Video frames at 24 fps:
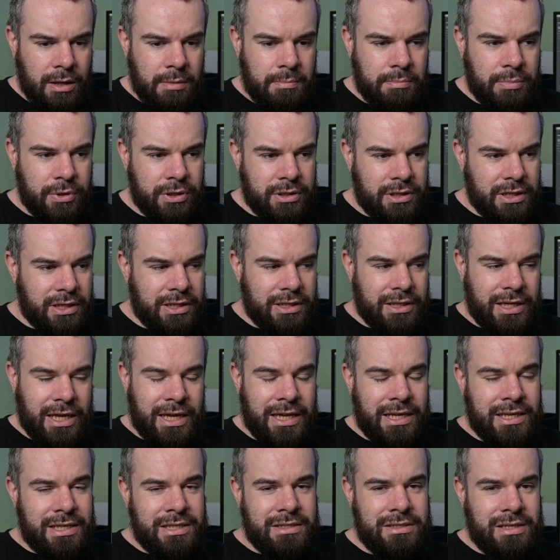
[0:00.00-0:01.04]
But
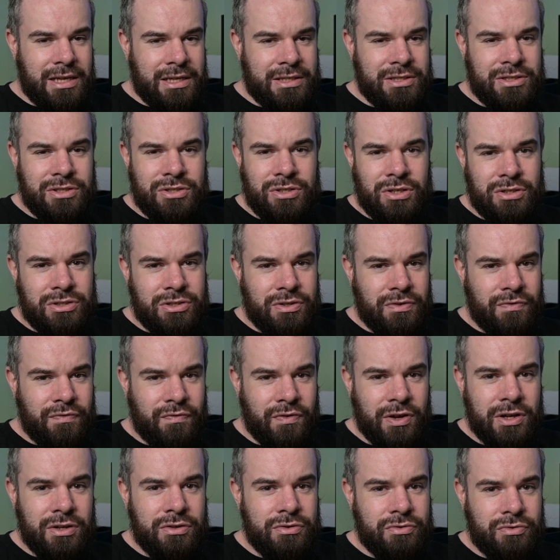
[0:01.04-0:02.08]
it's such a
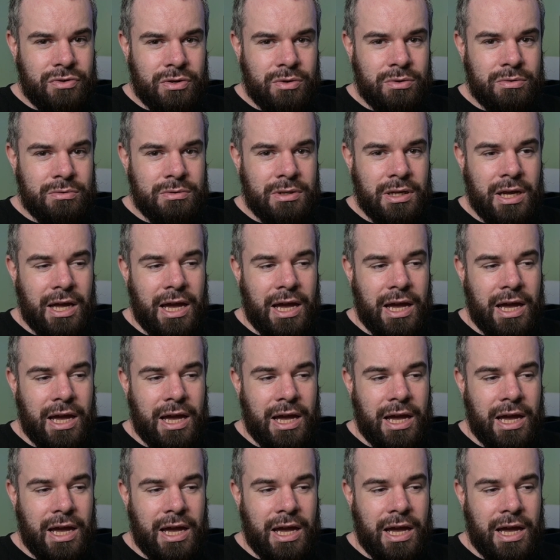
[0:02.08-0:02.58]
fun drone.